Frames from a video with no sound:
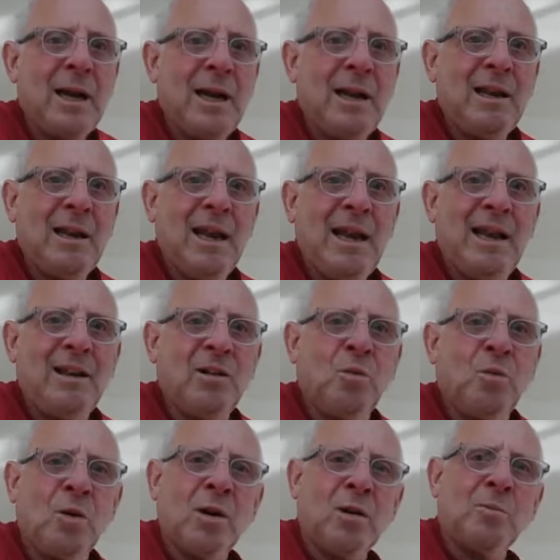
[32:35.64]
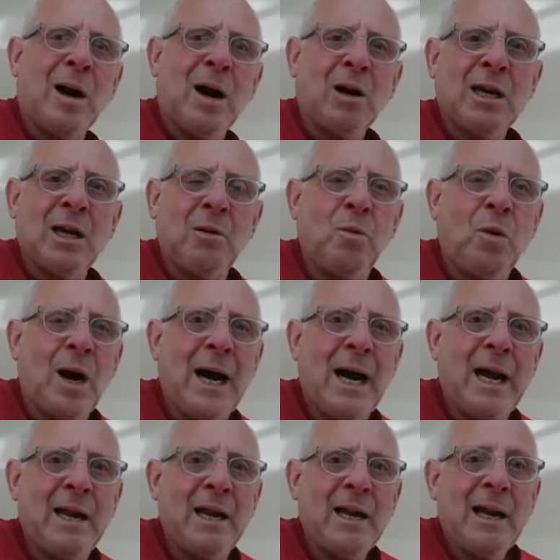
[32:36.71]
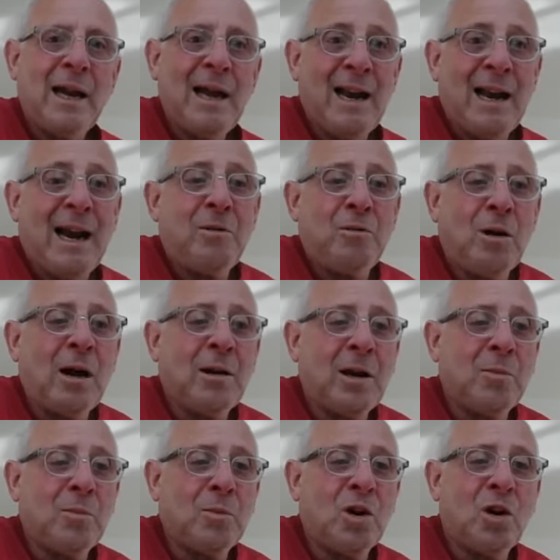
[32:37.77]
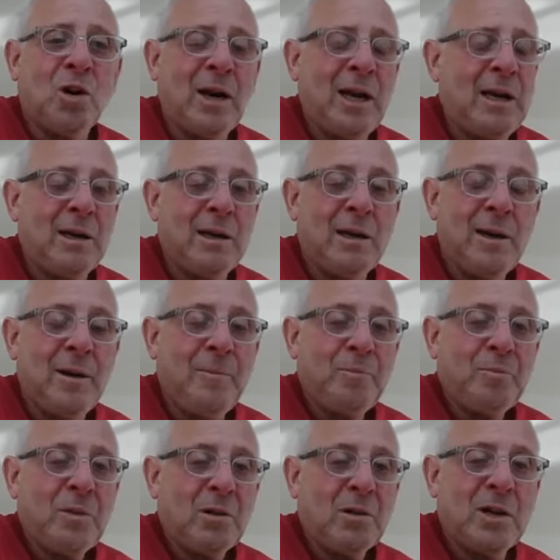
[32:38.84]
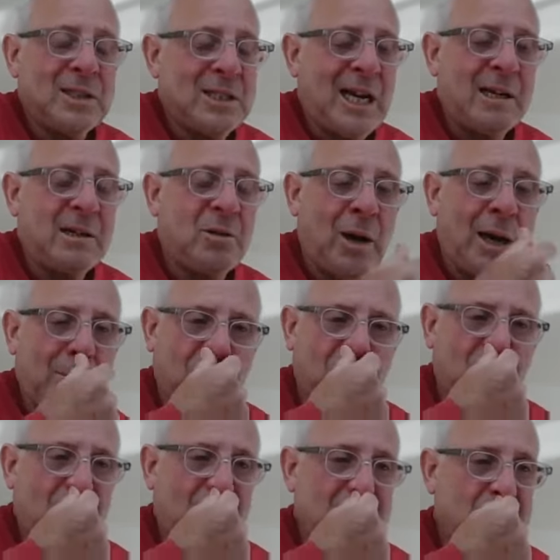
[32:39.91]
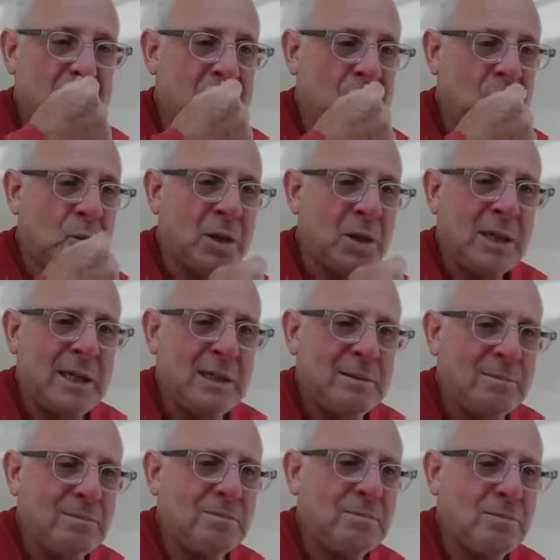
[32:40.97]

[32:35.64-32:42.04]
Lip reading: in the world market and why. And I wound up learning, because I had great professors who really